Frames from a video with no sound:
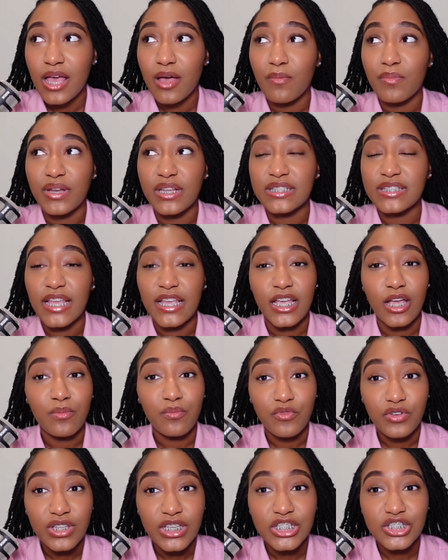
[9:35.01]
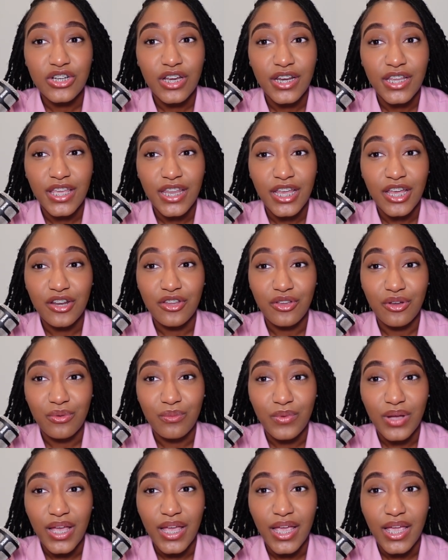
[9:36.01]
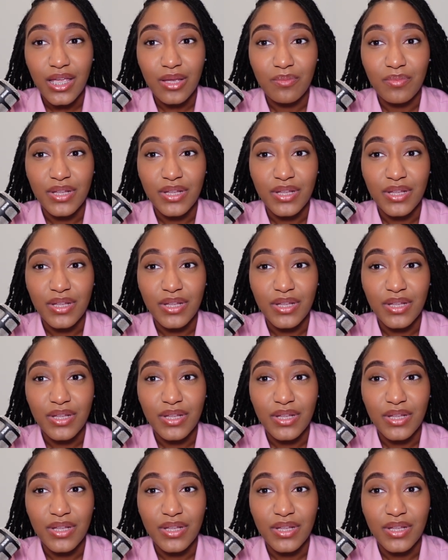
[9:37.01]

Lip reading: but it's like I'm really trying to get out of your way,